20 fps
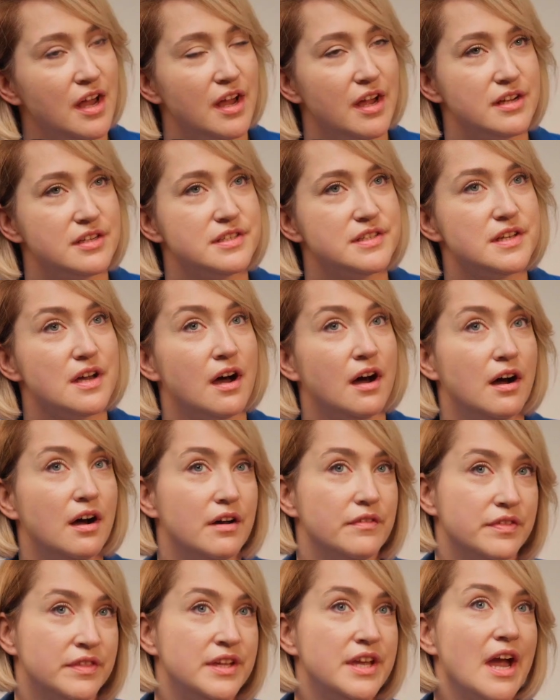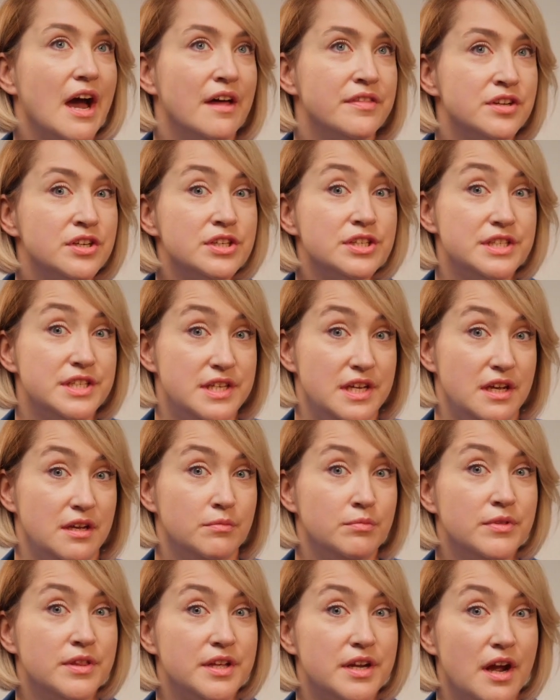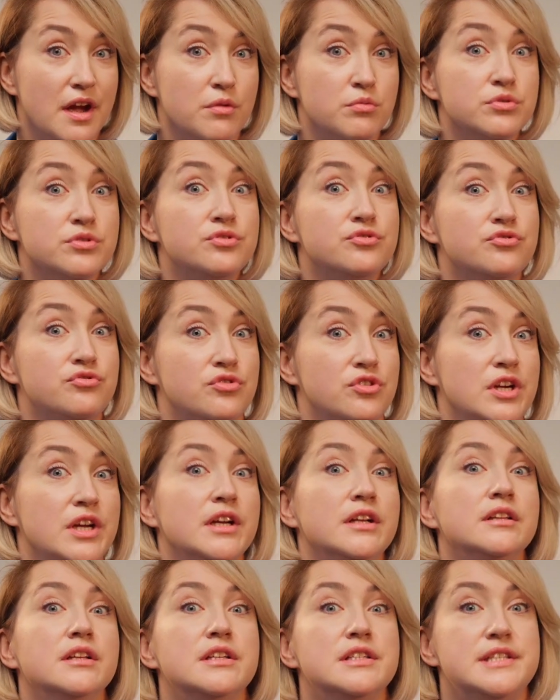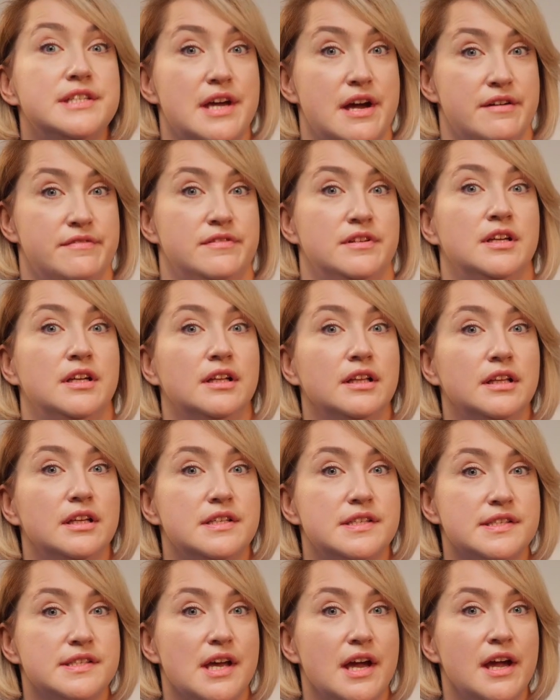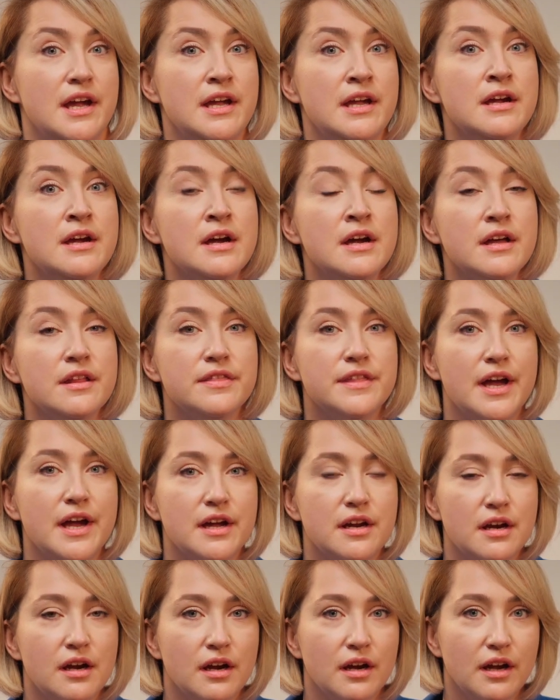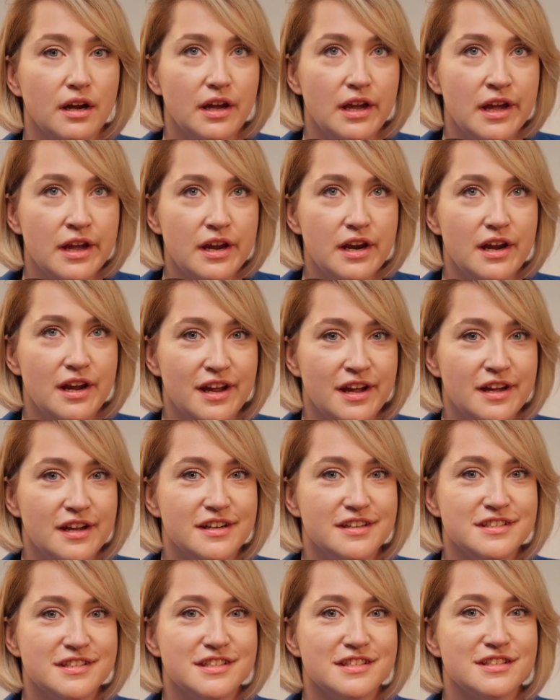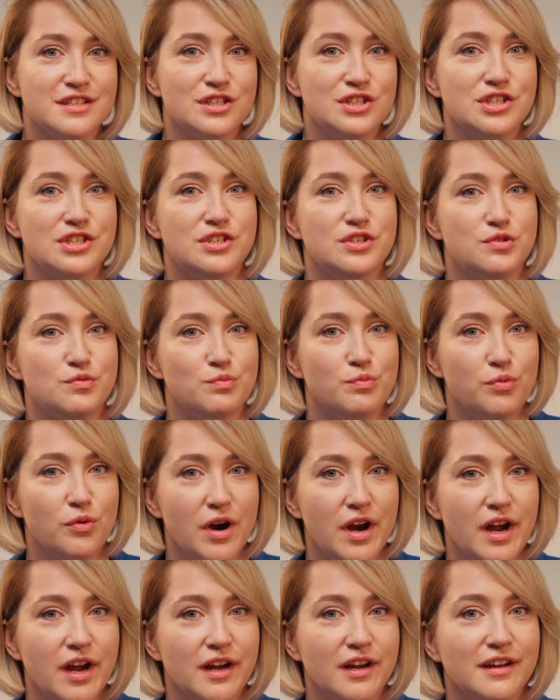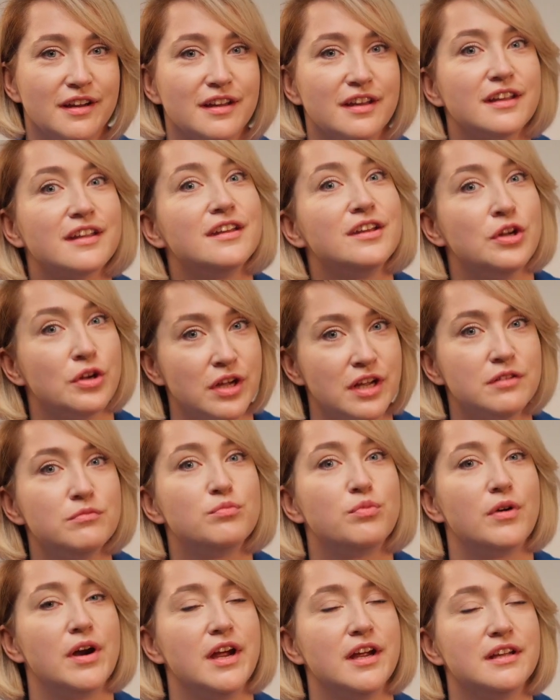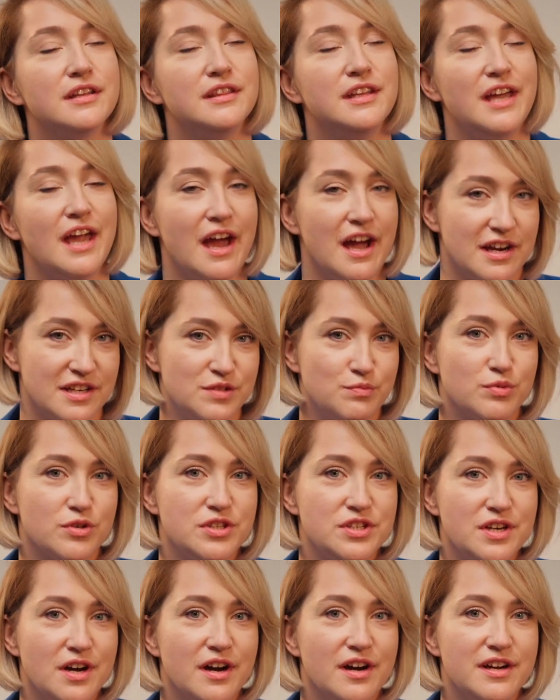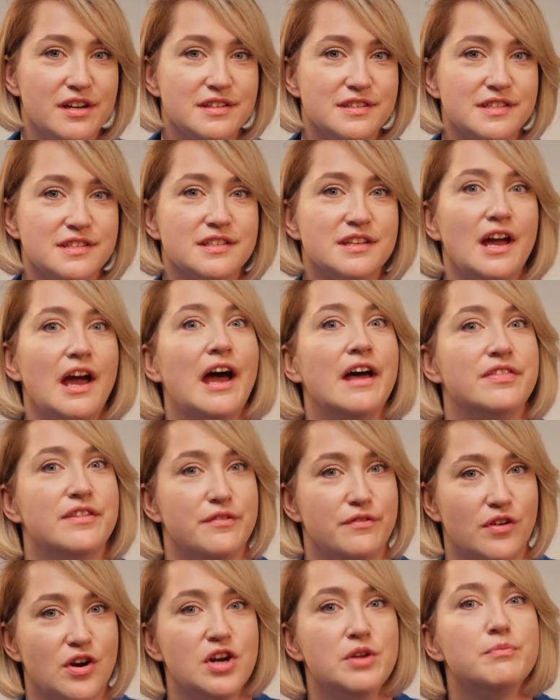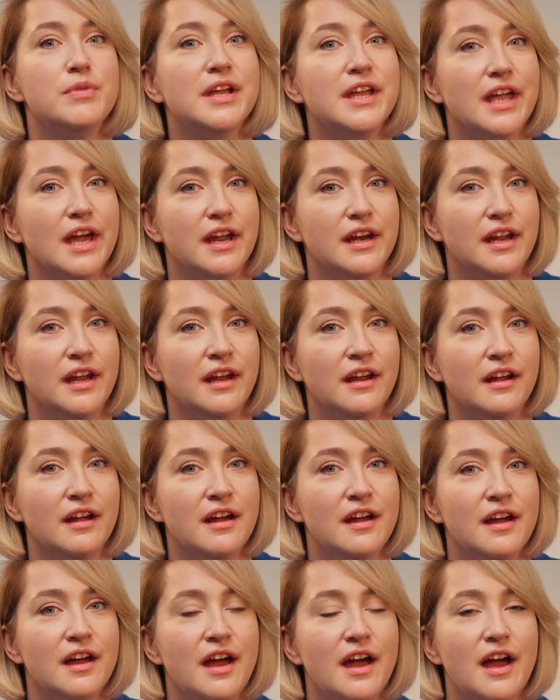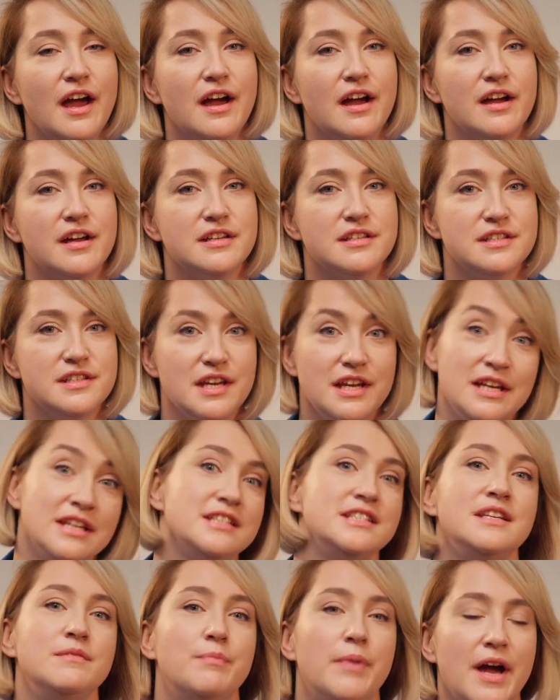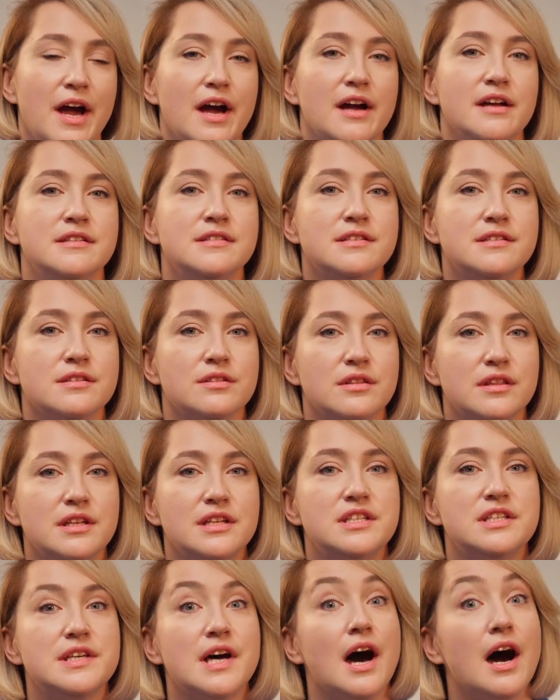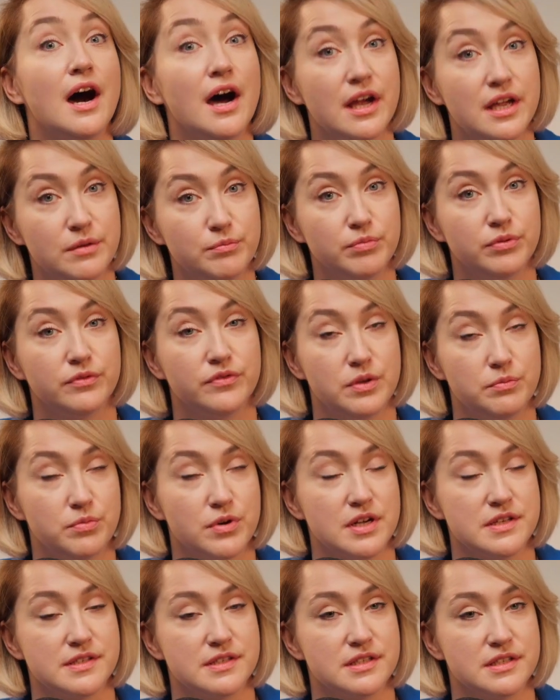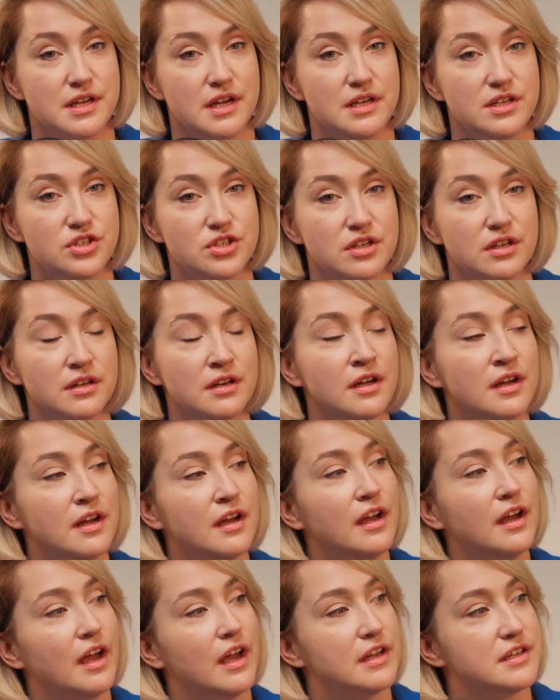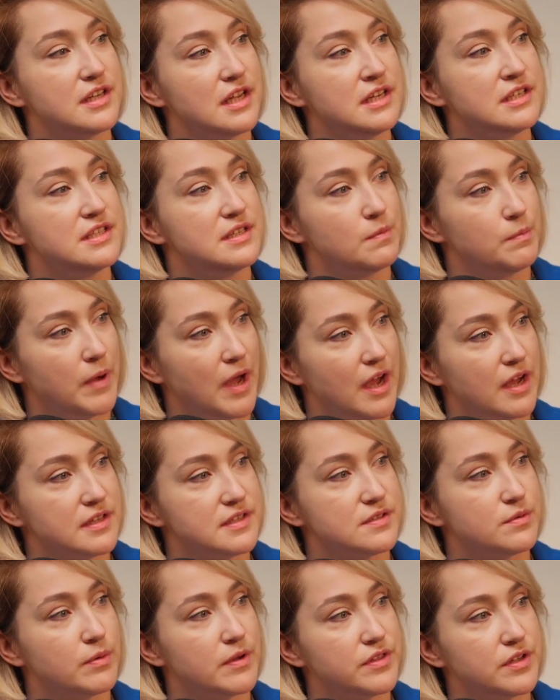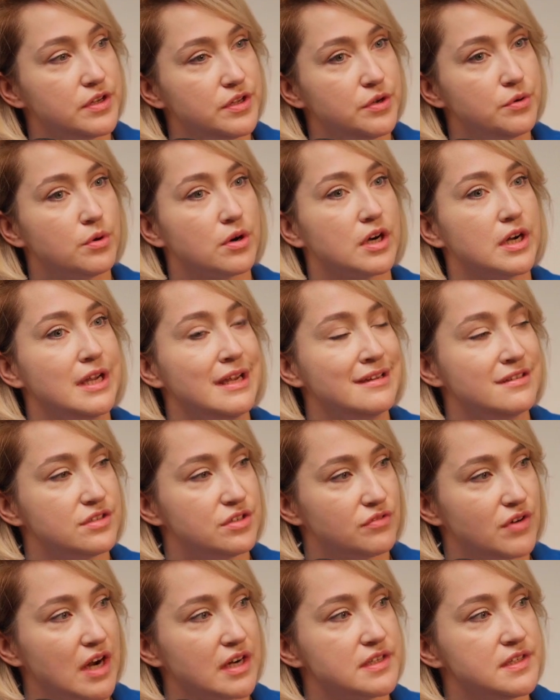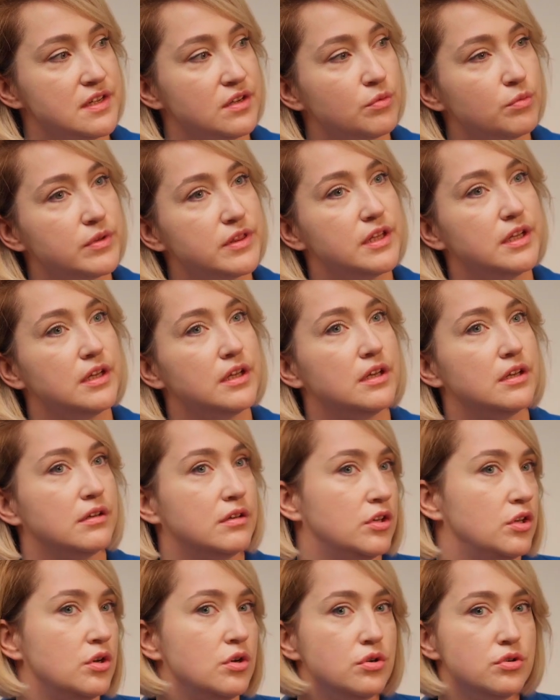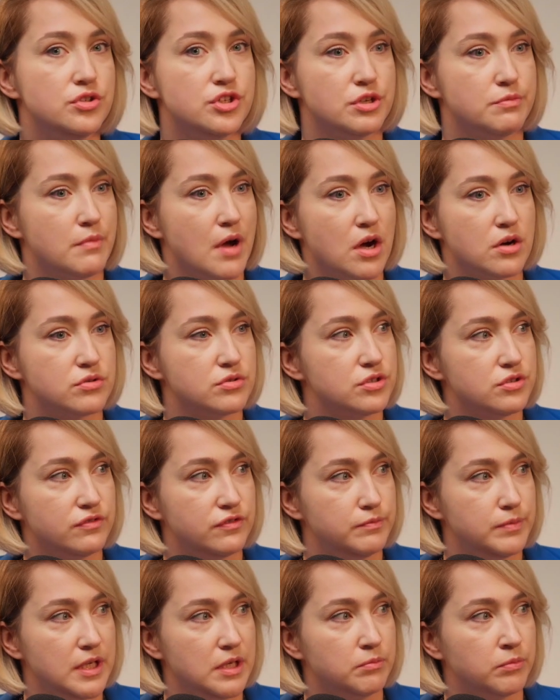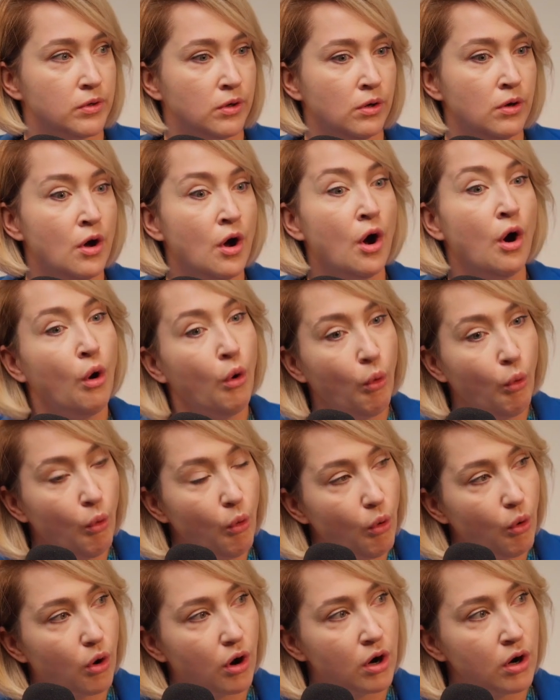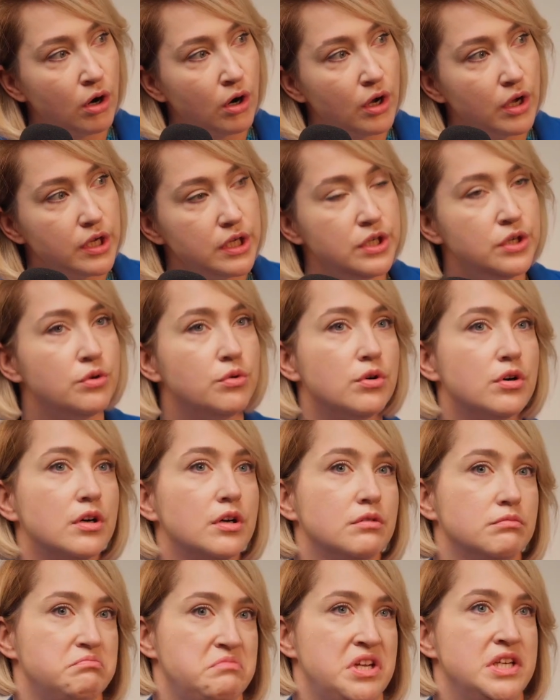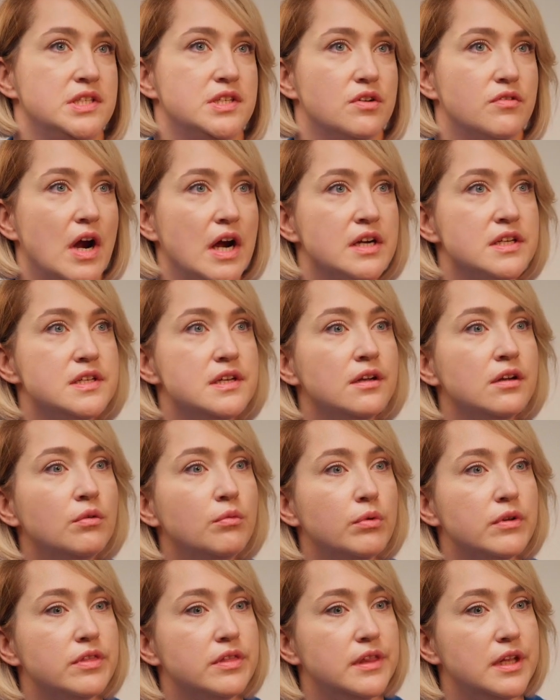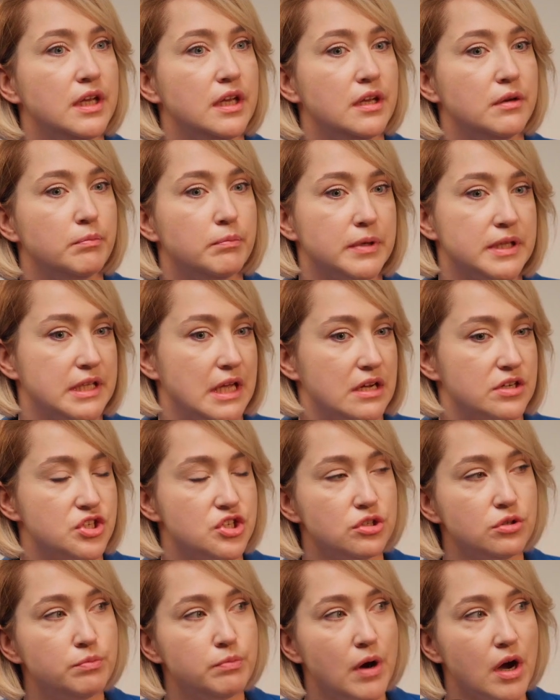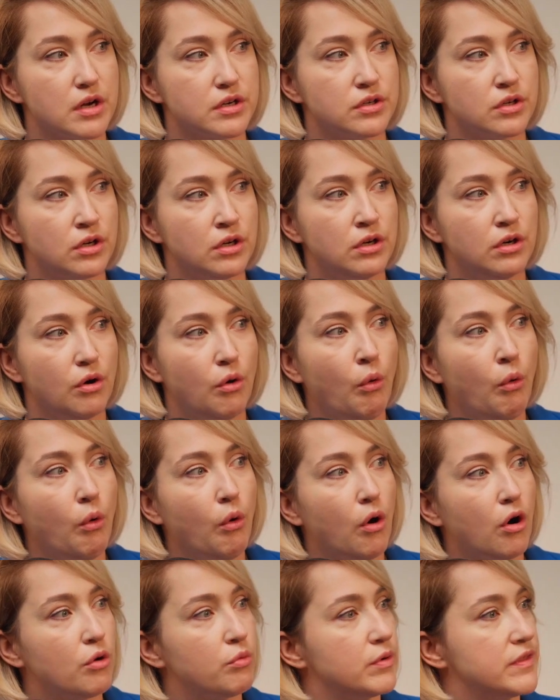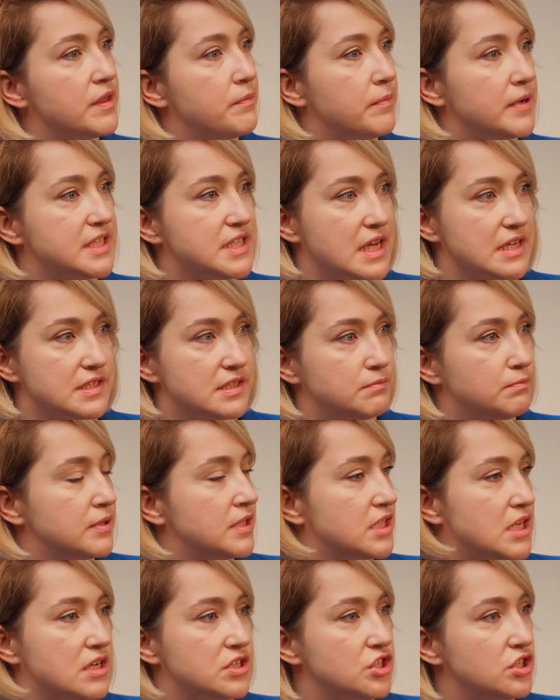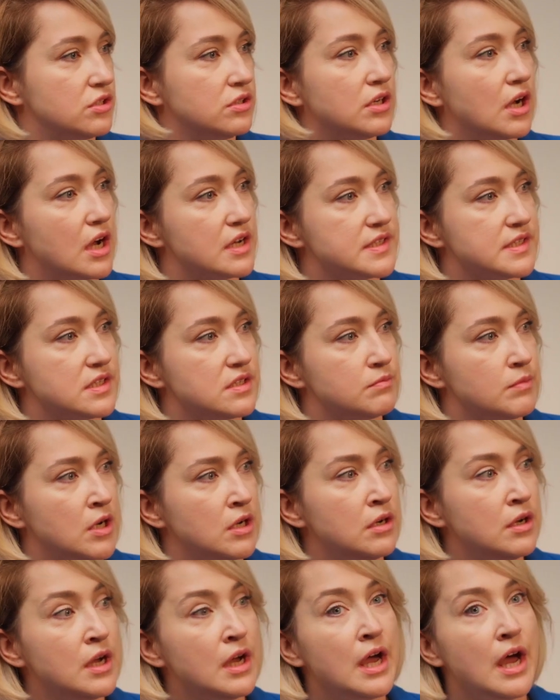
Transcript: And the other tip that I would really definitely say that it is just you can bring the expertise at the very beginning, and it depends on the type of the presentation, and it depends whether you are interacting with the huge amount of people or you're interacting with the potential partner or with the potential customer.